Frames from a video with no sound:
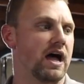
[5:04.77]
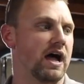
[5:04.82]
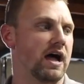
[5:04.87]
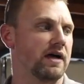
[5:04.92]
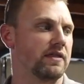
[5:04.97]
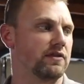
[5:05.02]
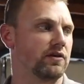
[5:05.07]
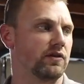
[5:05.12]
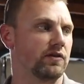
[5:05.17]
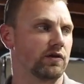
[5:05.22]

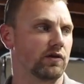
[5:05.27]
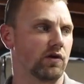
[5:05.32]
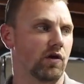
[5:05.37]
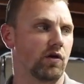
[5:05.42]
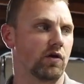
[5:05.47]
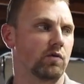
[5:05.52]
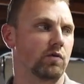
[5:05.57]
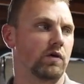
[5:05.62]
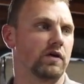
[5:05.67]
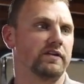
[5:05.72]
There
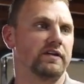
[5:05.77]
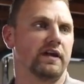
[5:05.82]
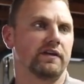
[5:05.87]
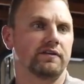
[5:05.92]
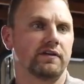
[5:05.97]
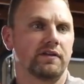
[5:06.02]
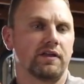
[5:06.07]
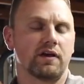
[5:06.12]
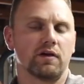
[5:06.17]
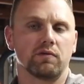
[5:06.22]
are ones
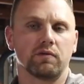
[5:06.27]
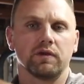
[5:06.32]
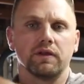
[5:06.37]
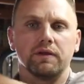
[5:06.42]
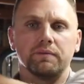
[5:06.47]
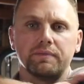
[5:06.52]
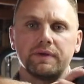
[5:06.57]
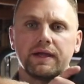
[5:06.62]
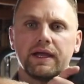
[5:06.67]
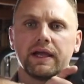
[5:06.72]
out there that are
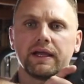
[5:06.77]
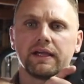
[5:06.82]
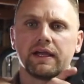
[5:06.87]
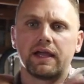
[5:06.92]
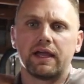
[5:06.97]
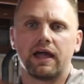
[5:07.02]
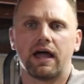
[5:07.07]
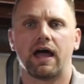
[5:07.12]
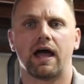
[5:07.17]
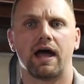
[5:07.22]
really big.
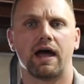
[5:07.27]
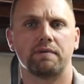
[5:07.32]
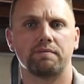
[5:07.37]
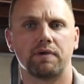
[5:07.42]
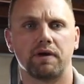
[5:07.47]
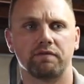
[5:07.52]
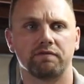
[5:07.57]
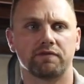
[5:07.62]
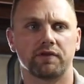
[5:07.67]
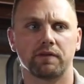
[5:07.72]

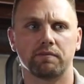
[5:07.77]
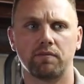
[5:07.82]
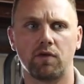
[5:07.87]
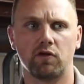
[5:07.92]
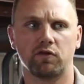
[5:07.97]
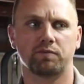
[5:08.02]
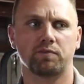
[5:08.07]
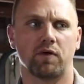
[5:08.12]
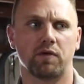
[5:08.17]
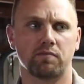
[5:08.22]
But for the
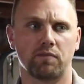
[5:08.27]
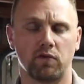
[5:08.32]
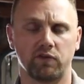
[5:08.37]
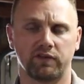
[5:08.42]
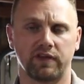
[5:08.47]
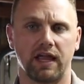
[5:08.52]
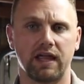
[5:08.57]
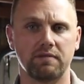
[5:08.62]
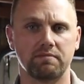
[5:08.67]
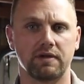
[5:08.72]
most part,
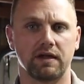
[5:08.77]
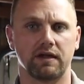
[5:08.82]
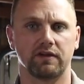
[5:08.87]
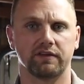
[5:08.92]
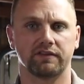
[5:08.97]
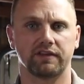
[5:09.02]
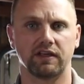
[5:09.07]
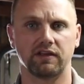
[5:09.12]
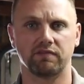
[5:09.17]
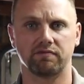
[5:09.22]
most hay
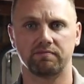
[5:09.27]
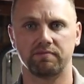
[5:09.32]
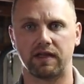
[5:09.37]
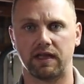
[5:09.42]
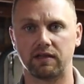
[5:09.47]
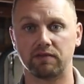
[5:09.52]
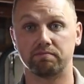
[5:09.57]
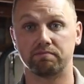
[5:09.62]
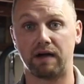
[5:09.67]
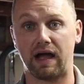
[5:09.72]
bales
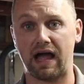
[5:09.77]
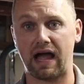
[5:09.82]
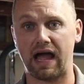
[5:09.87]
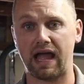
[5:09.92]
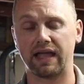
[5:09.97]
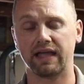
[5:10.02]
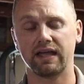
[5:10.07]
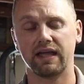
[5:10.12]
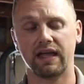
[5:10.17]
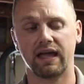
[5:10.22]
that you
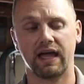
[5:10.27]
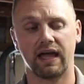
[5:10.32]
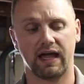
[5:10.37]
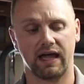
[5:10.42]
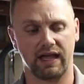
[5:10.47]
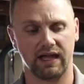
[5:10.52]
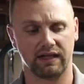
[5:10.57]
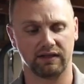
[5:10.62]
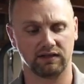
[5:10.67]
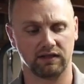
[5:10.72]
buy
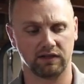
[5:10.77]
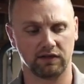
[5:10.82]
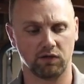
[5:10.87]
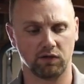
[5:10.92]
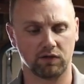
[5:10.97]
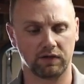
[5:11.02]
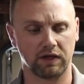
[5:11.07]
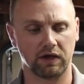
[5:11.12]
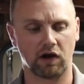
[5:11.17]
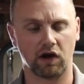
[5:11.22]

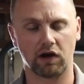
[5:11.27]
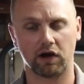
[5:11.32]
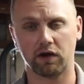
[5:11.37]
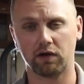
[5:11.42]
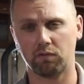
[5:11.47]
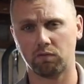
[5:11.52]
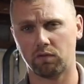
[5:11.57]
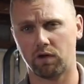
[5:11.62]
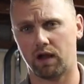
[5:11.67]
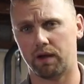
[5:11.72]
locally are going
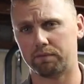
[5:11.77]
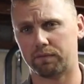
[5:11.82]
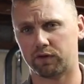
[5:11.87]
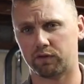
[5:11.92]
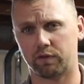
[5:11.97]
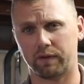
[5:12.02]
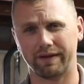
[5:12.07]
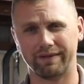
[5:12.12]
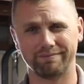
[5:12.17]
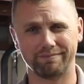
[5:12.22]
to run
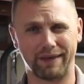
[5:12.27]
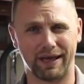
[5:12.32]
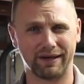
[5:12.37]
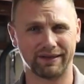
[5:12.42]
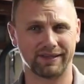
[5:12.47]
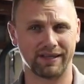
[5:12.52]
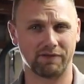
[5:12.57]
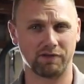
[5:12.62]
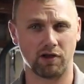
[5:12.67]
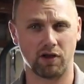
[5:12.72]
between
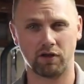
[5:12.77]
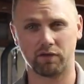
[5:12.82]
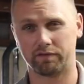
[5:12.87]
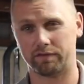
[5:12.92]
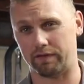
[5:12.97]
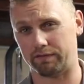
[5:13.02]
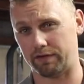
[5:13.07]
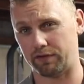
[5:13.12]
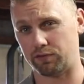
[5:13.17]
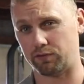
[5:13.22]
about
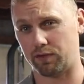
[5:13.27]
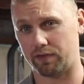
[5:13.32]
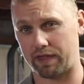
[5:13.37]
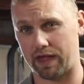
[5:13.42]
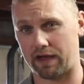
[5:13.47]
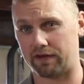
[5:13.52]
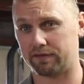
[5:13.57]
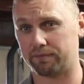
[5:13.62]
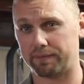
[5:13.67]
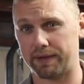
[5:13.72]
750 to
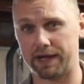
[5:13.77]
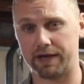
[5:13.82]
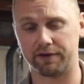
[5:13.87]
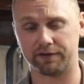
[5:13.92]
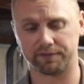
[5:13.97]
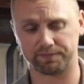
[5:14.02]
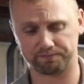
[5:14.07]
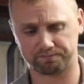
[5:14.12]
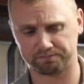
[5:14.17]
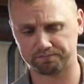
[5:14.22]
1,000
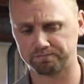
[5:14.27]
pounds.